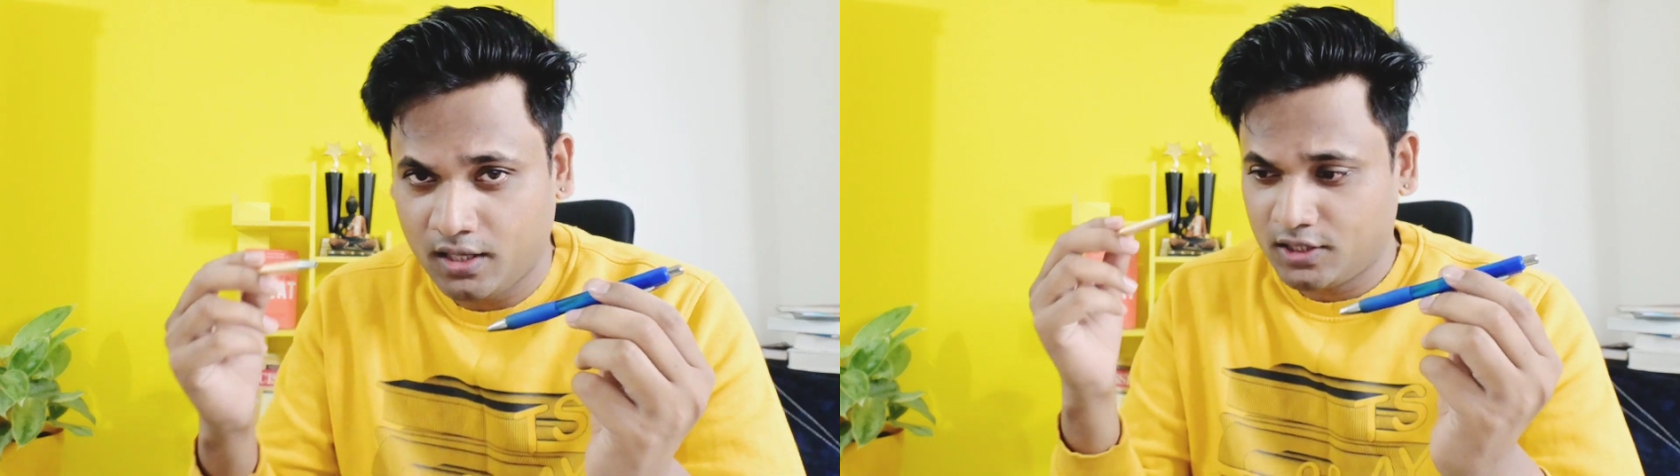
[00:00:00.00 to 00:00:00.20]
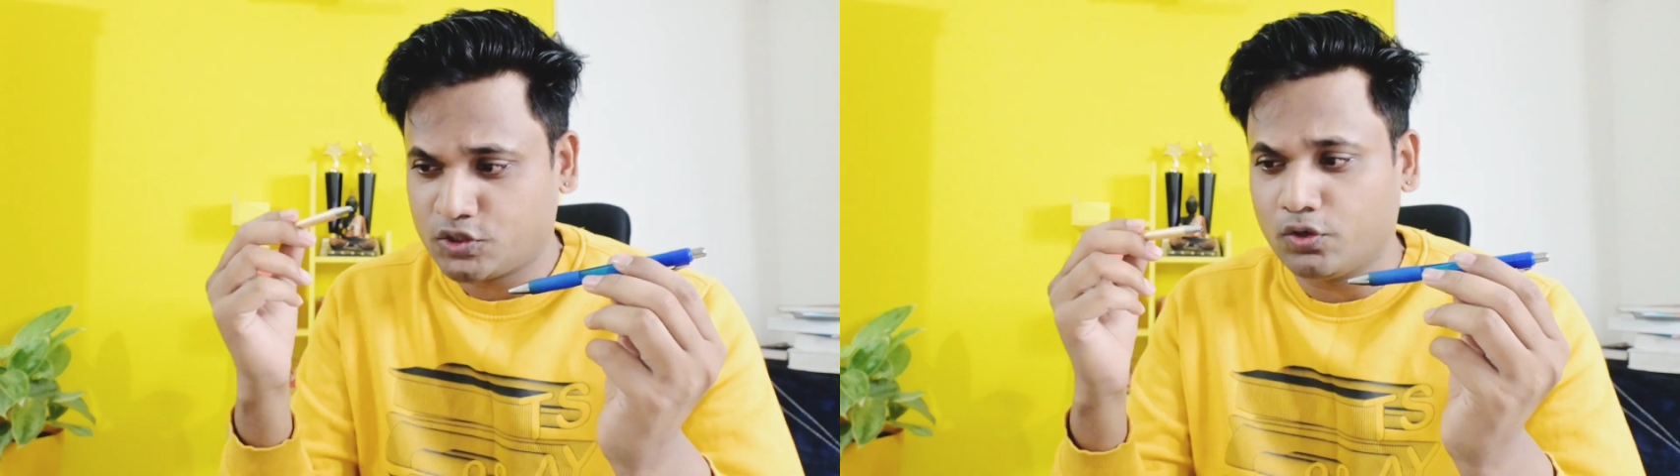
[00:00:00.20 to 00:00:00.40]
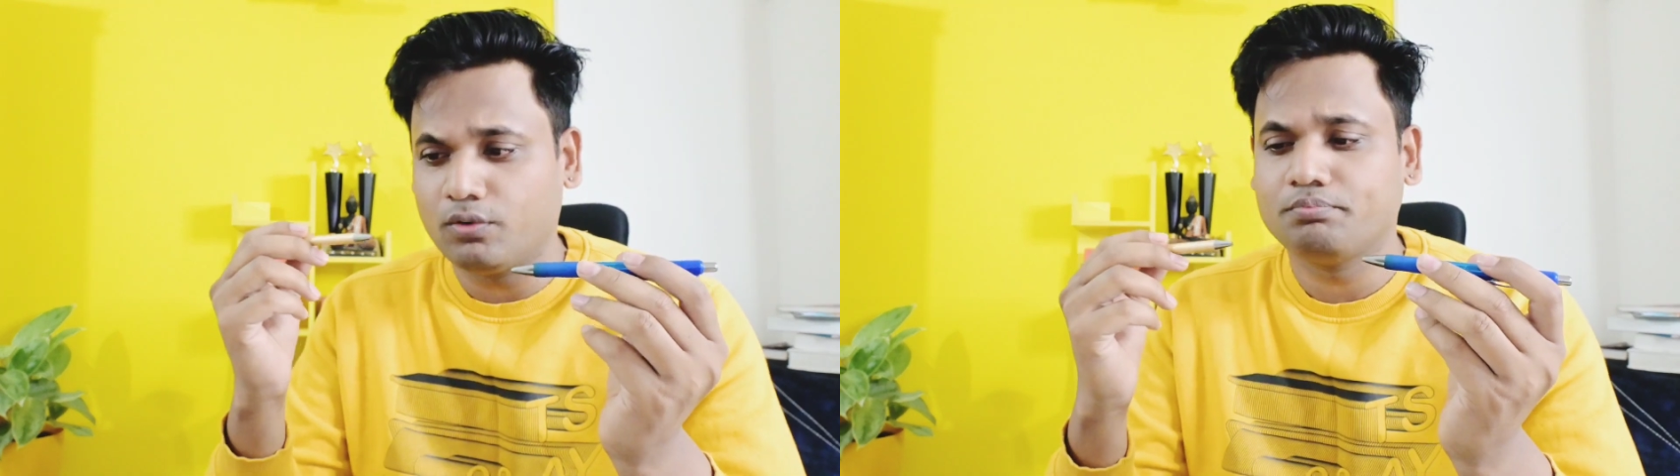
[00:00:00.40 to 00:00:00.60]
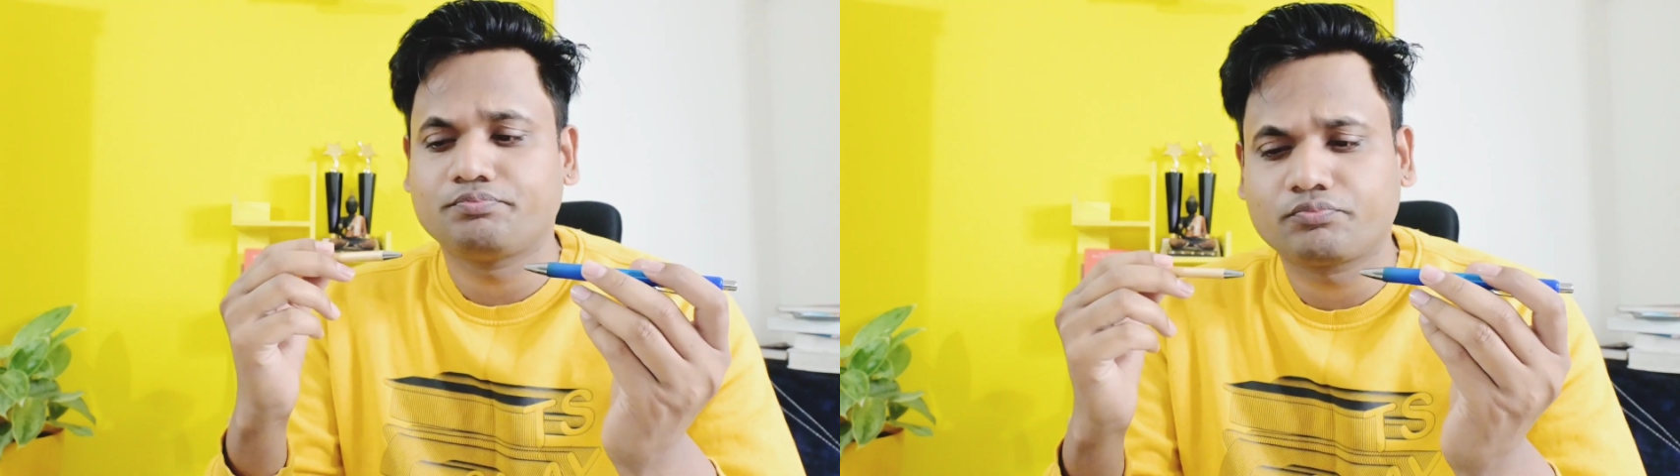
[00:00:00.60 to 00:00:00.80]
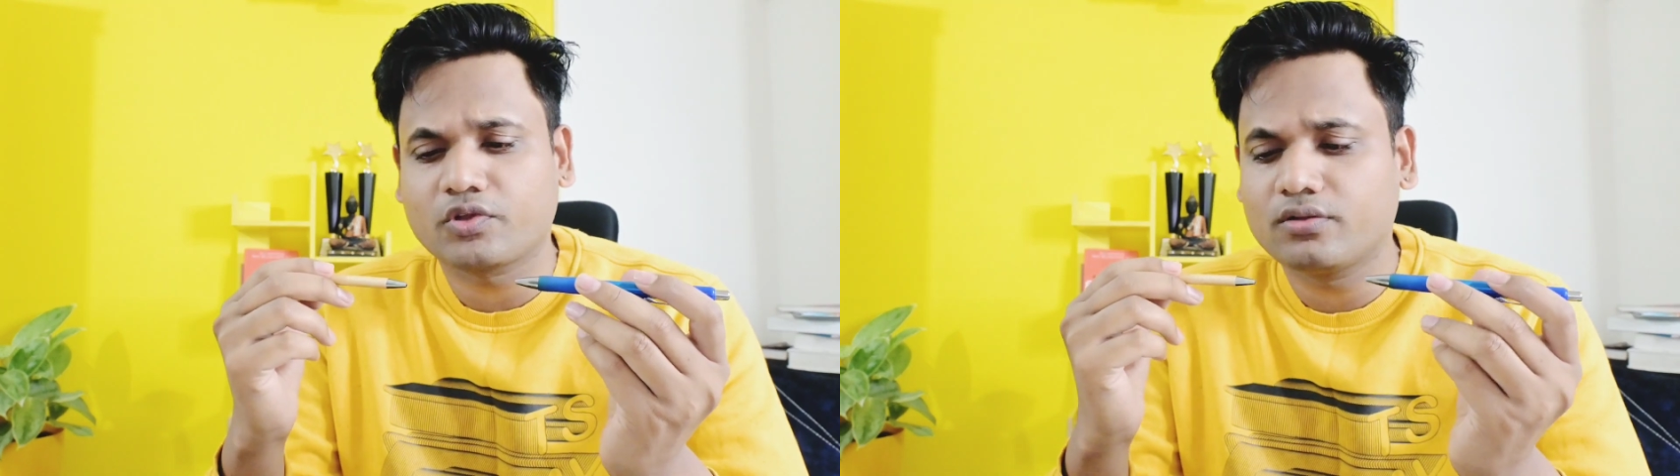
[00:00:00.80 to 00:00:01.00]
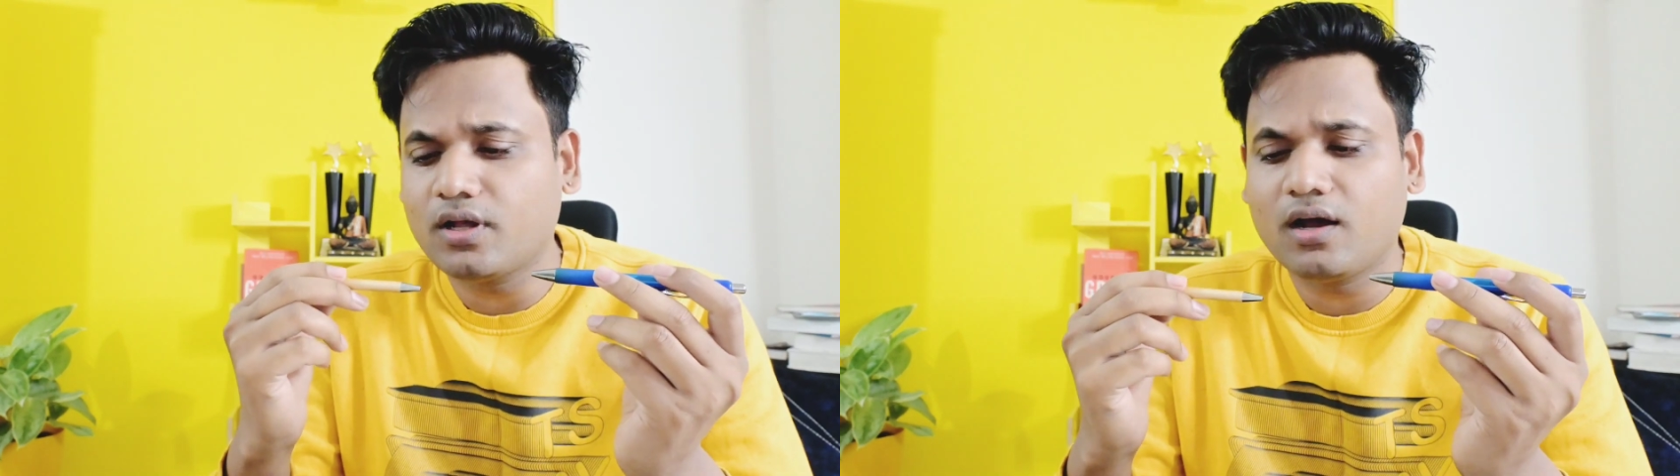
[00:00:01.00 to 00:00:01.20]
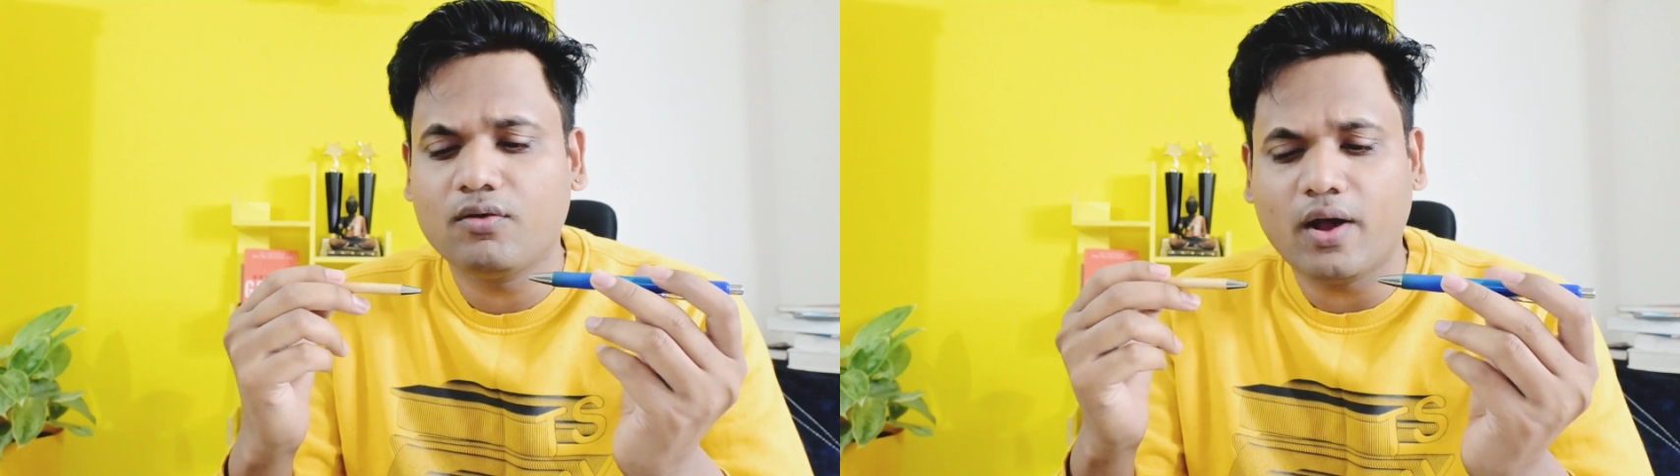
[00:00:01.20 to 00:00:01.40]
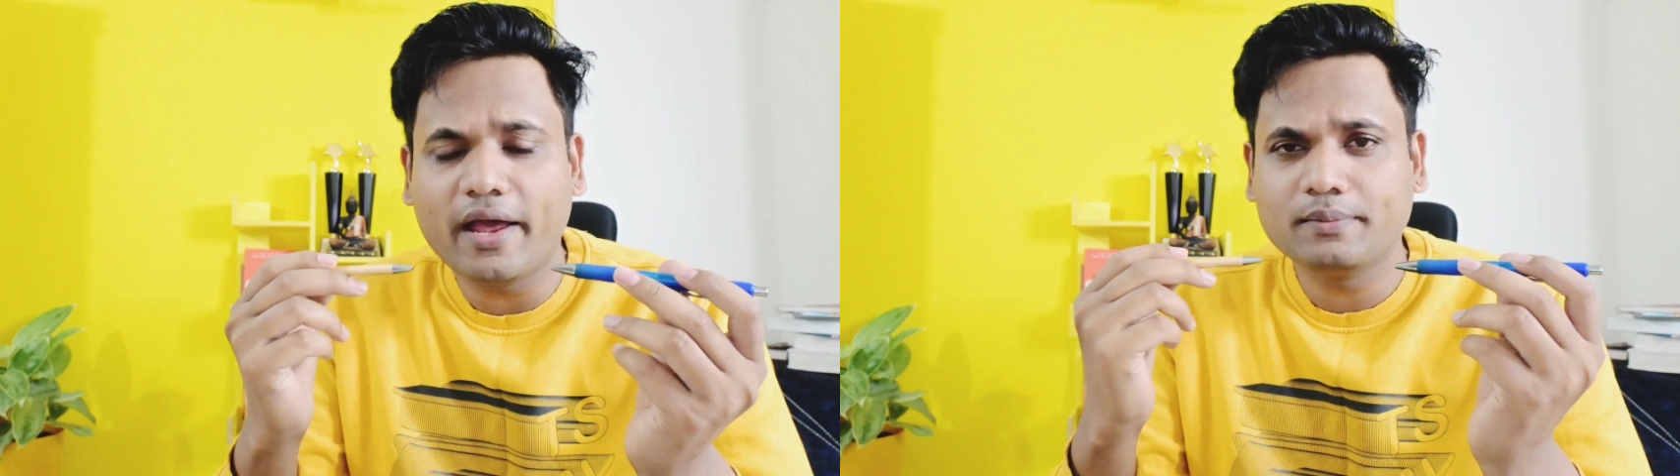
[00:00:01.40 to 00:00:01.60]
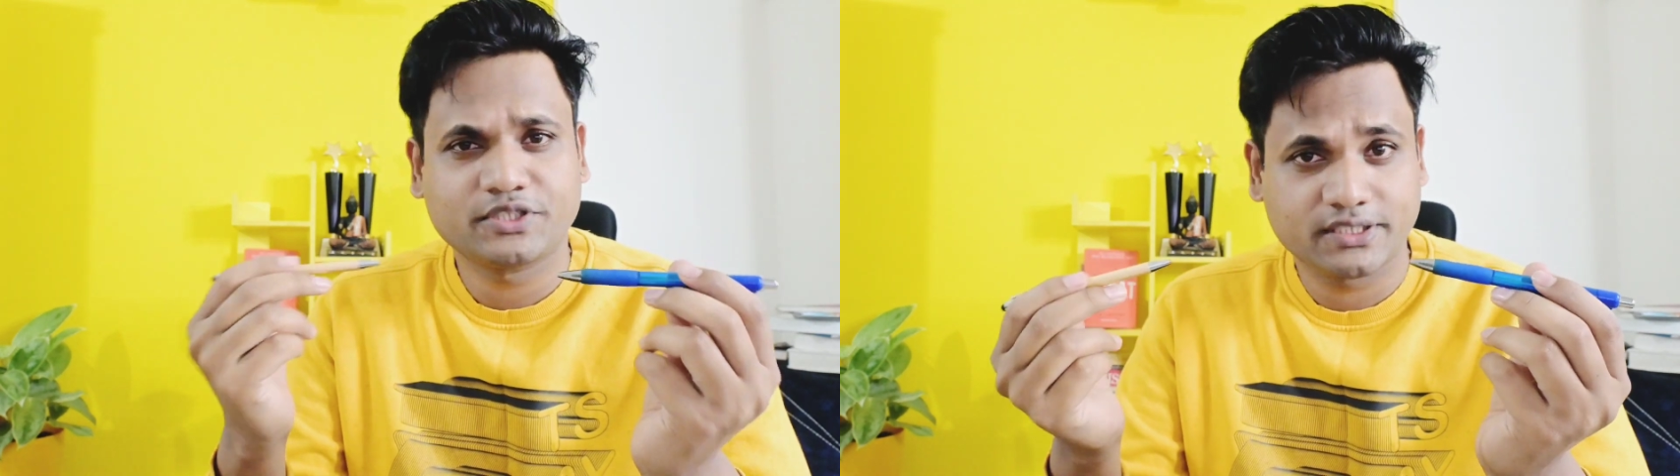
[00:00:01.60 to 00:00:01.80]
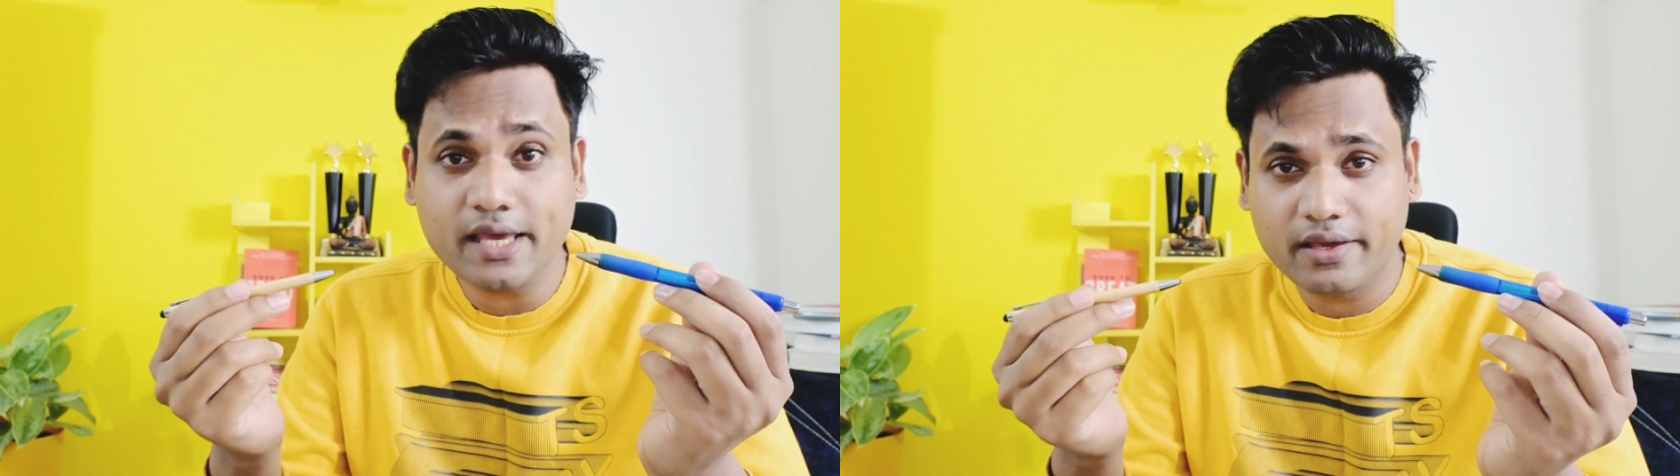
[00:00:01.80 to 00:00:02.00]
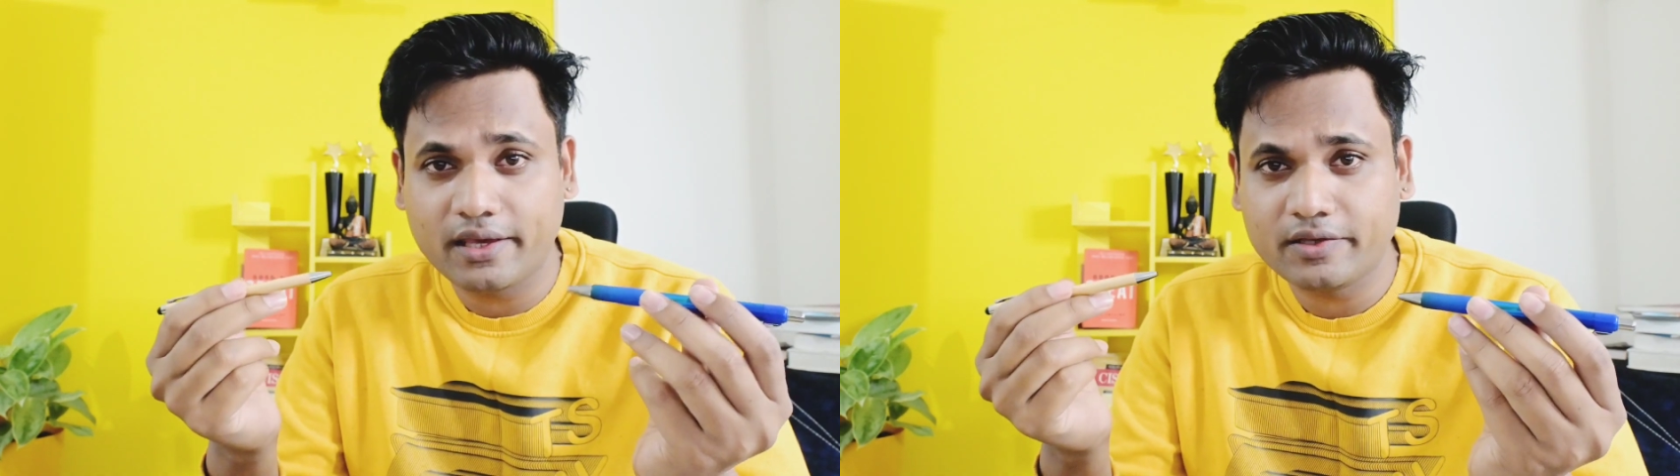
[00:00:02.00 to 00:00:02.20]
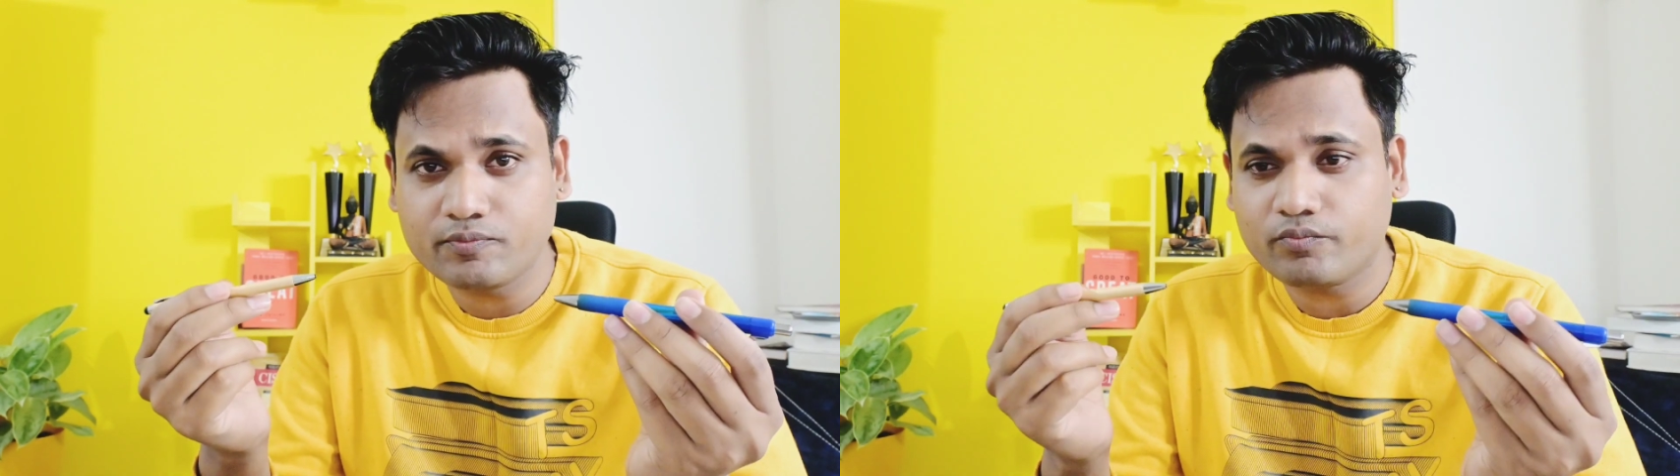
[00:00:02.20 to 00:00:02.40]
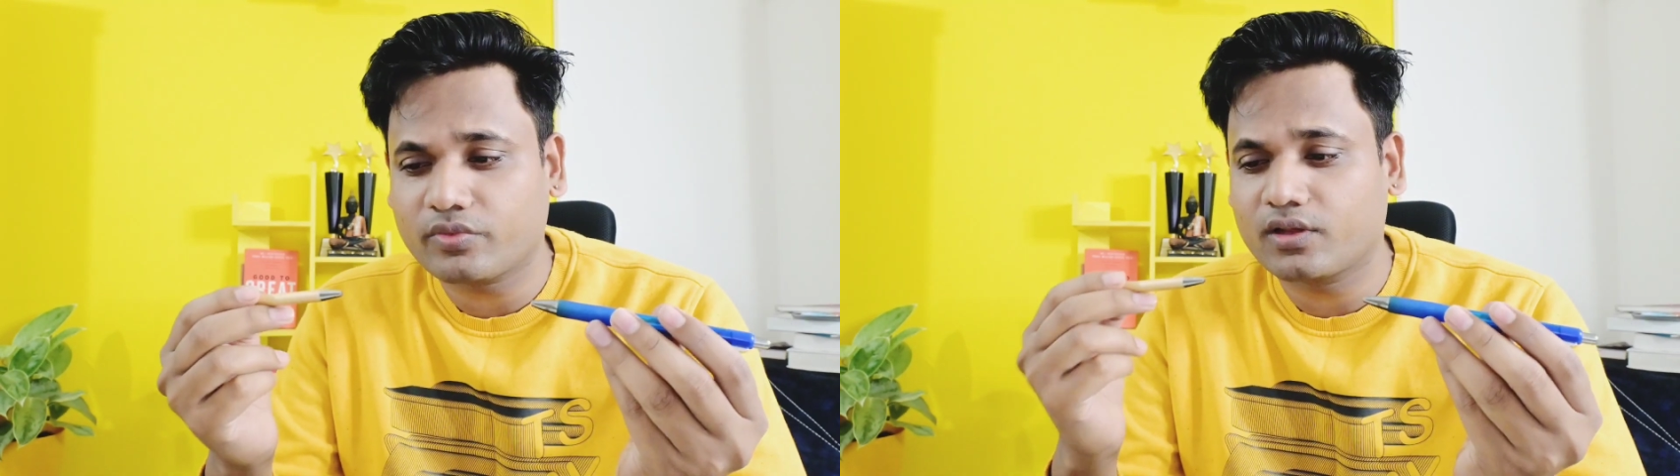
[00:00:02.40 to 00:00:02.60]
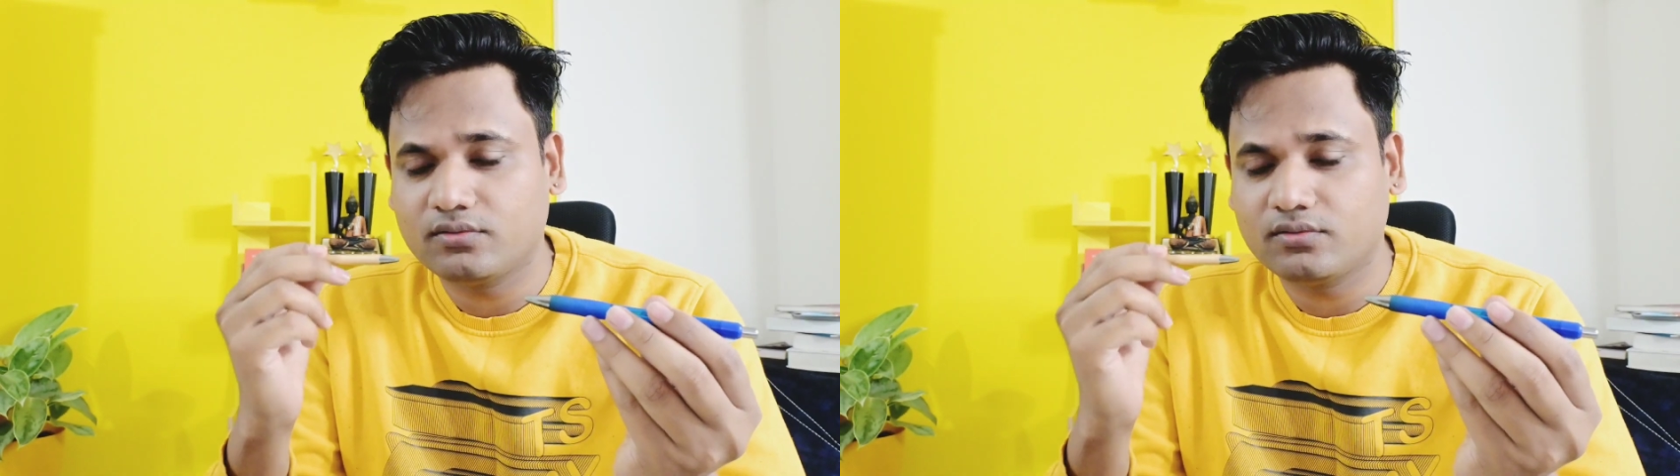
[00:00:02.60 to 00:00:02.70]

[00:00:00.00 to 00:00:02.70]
so now I'm saying